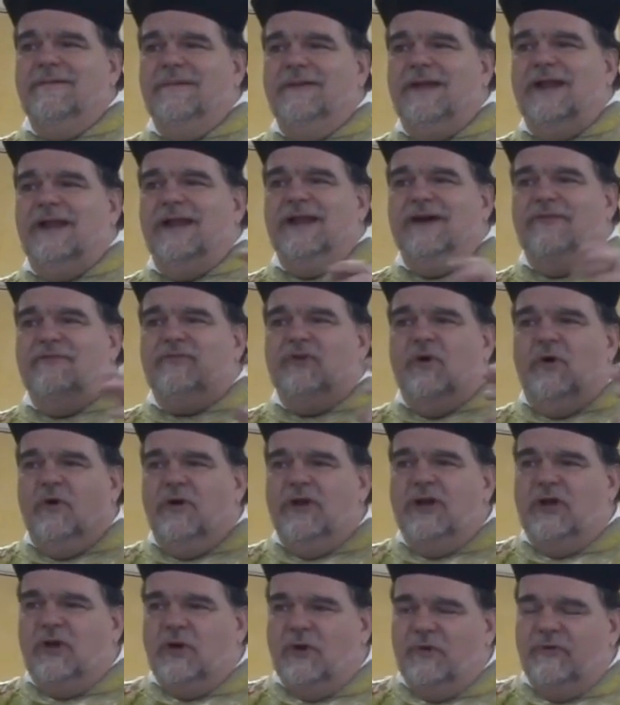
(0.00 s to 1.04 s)
And he left the
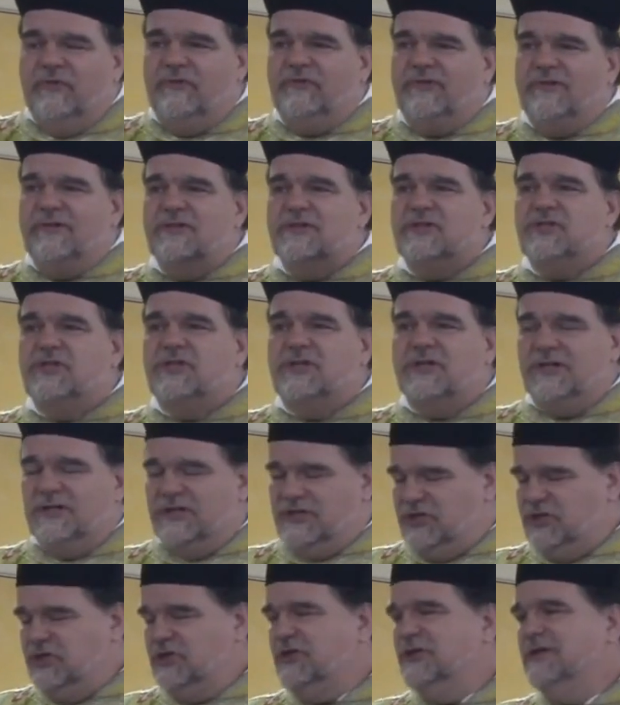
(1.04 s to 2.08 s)
Holy Ghost in his
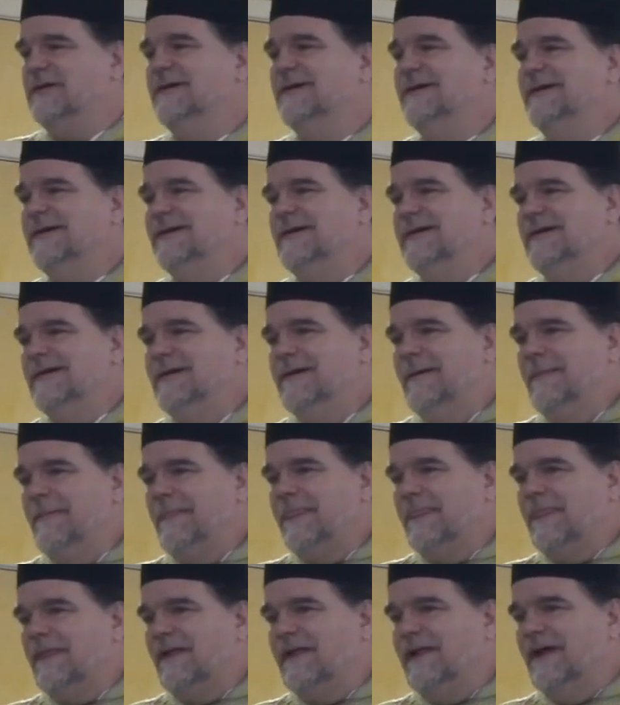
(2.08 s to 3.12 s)
church,
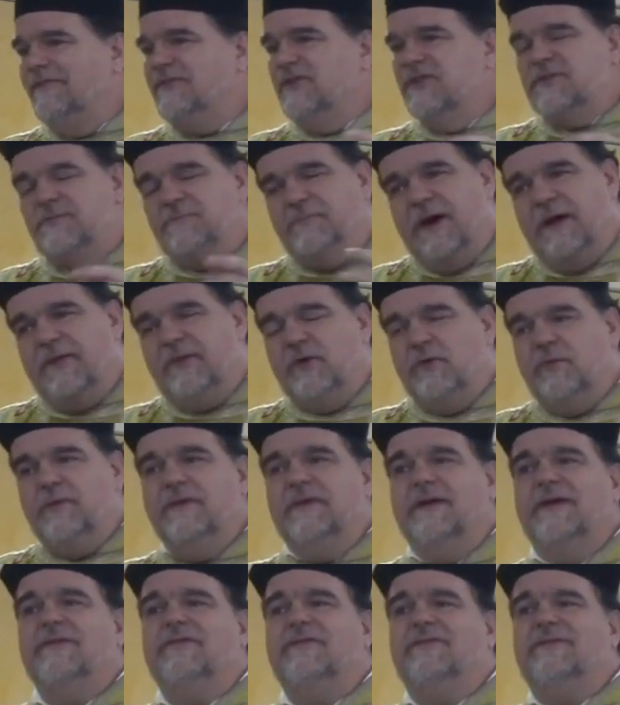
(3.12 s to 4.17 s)
left his mother
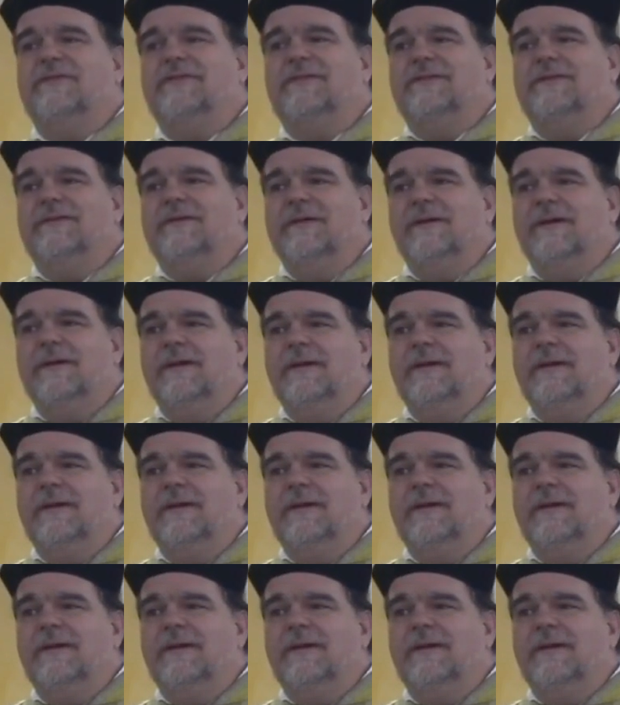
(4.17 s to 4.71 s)
with us.